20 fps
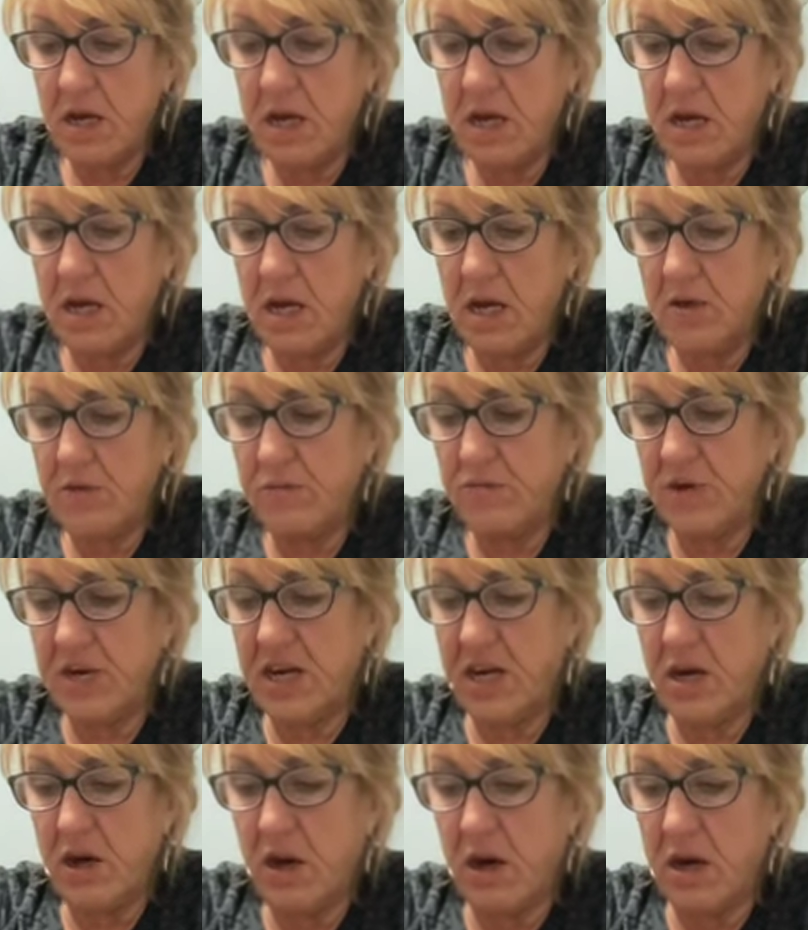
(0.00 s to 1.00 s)

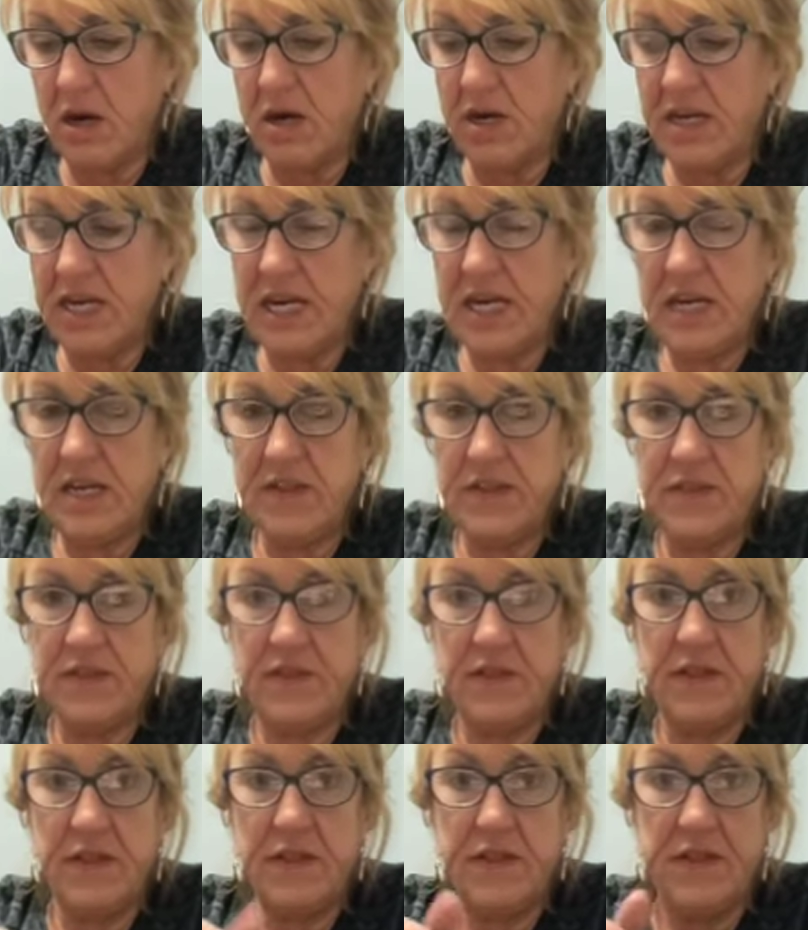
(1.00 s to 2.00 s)
regarding
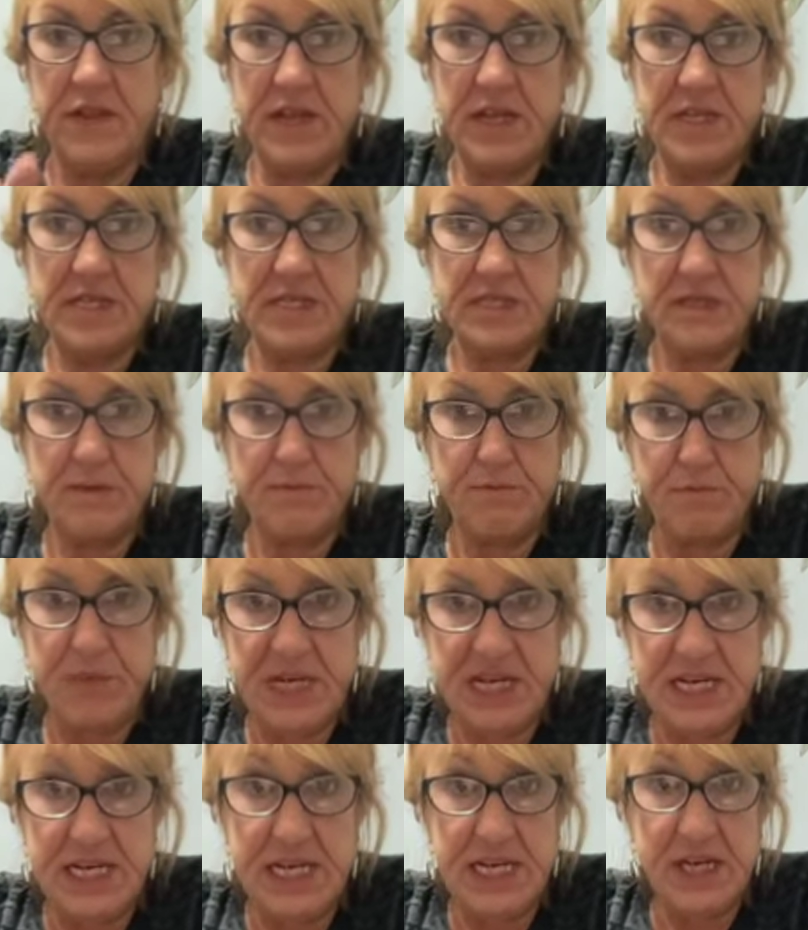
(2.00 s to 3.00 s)
this
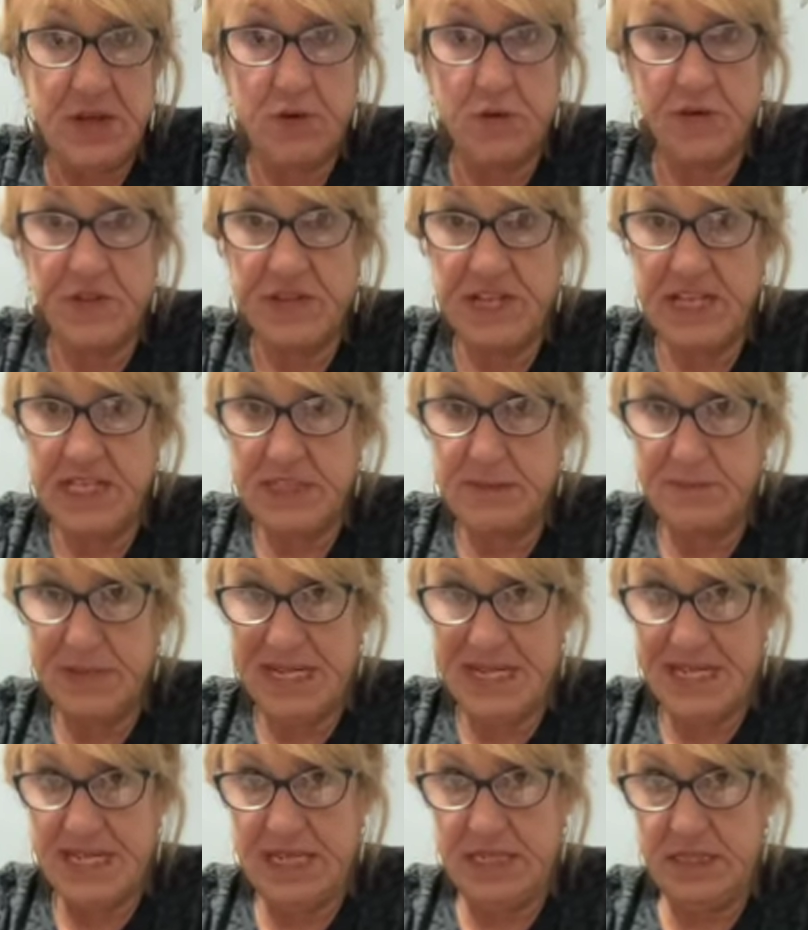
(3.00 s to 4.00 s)
meeting or these
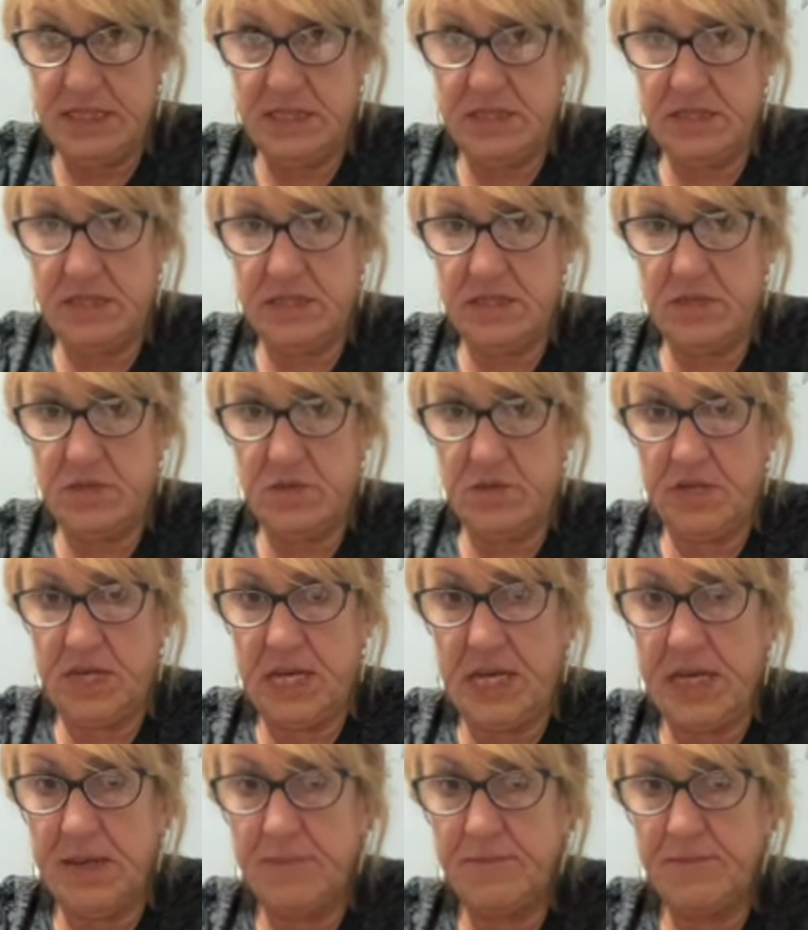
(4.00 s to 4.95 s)
meetings, okay?